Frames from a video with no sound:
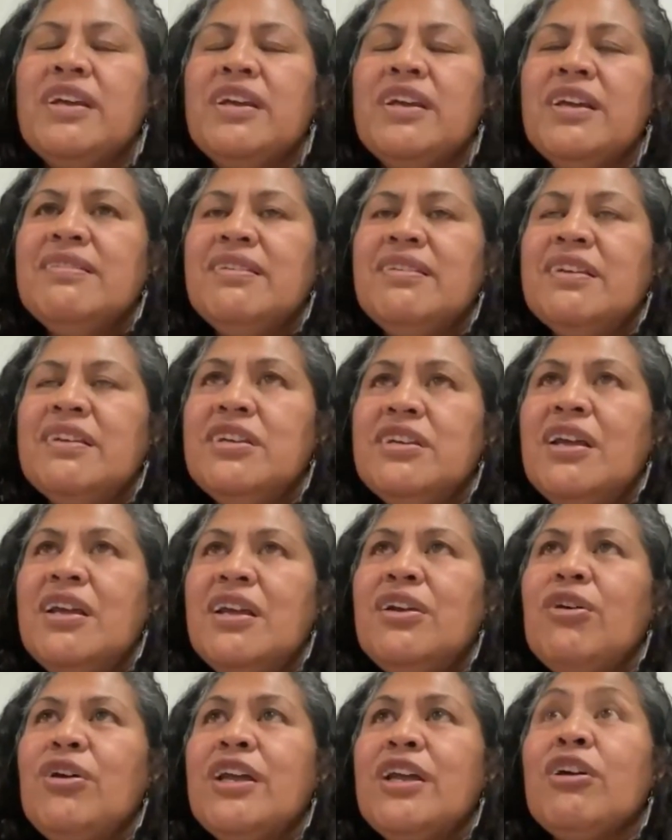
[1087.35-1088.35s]
are the kids
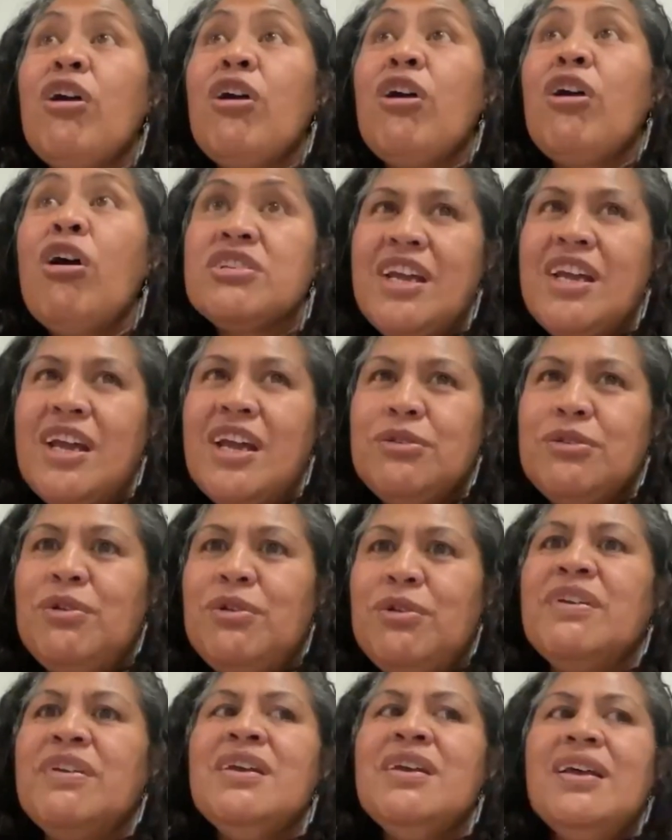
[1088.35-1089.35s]
in
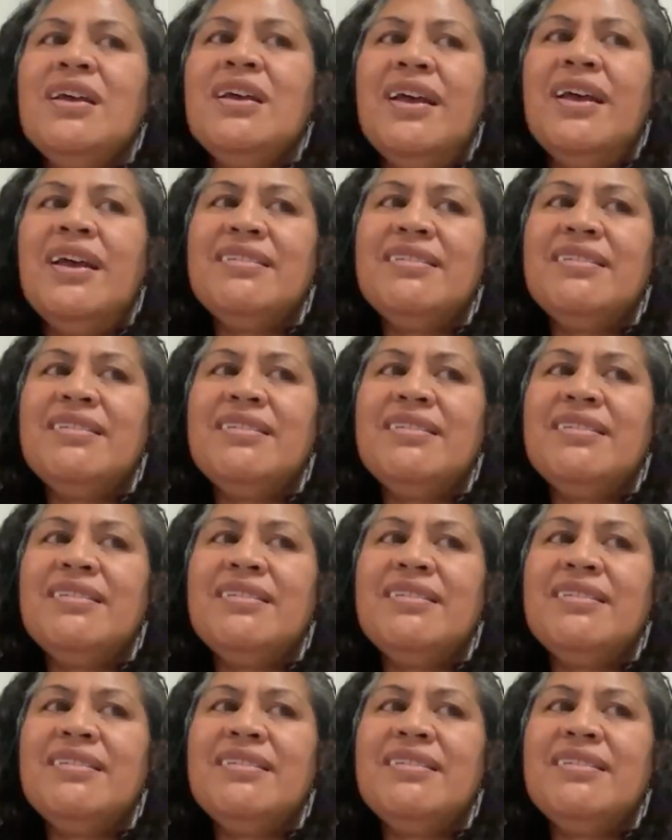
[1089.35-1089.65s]
contact with.